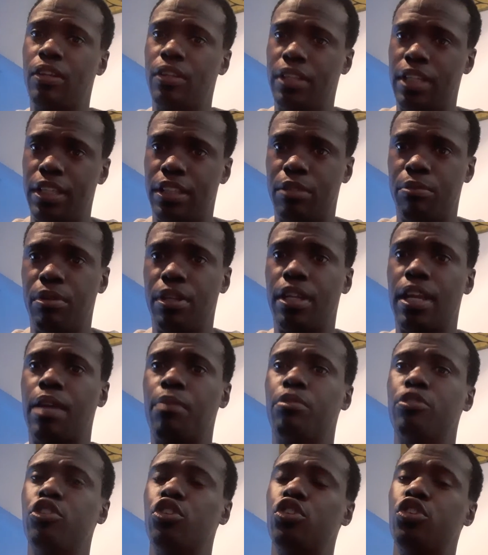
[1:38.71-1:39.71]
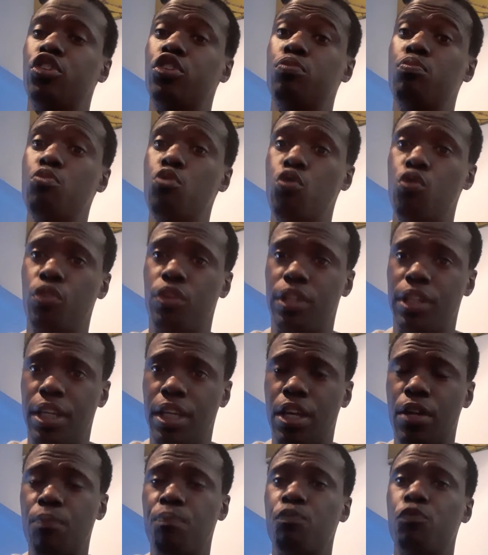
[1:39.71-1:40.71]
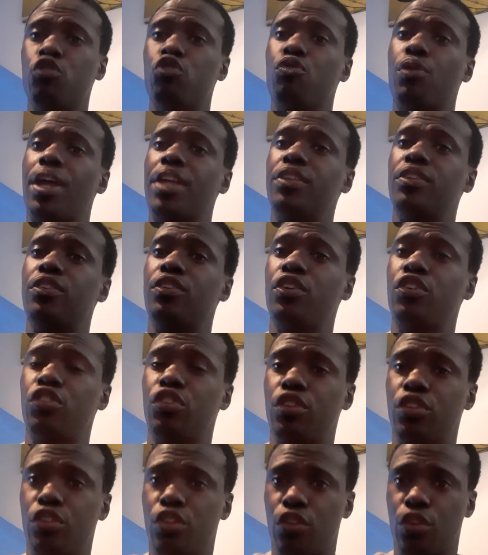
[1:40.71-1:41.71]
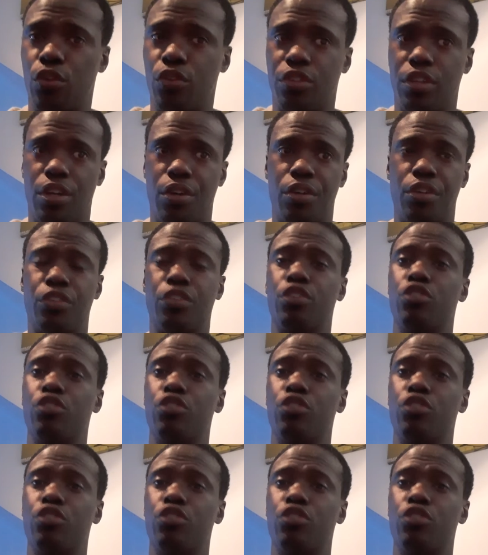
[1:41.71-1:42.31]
need to be able to smoothly transition to those areas,